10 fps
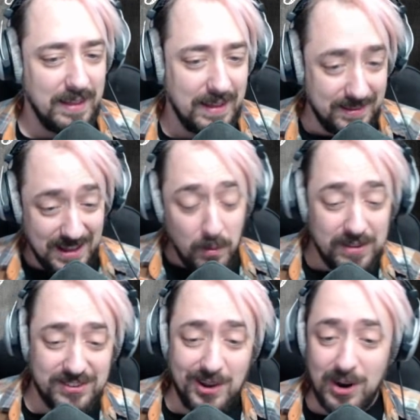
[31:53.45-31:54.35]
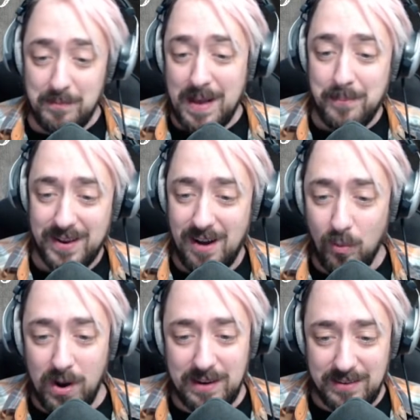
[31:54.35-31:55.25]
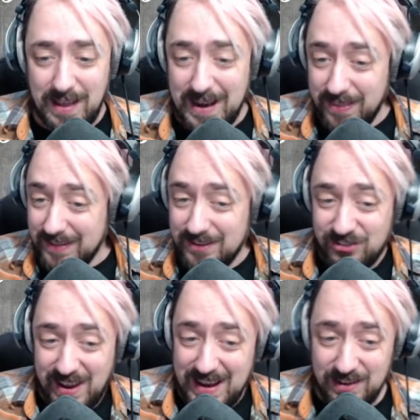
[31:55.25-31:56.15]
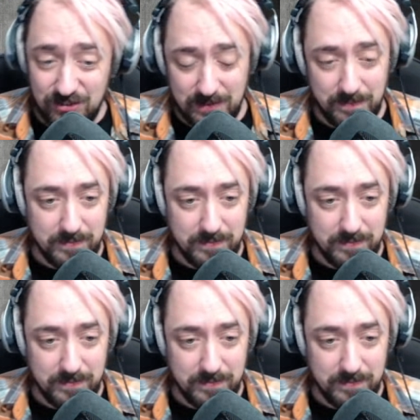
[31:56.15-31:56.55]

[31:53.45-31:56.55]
Is that what Sayori meant by not wanting anything to change?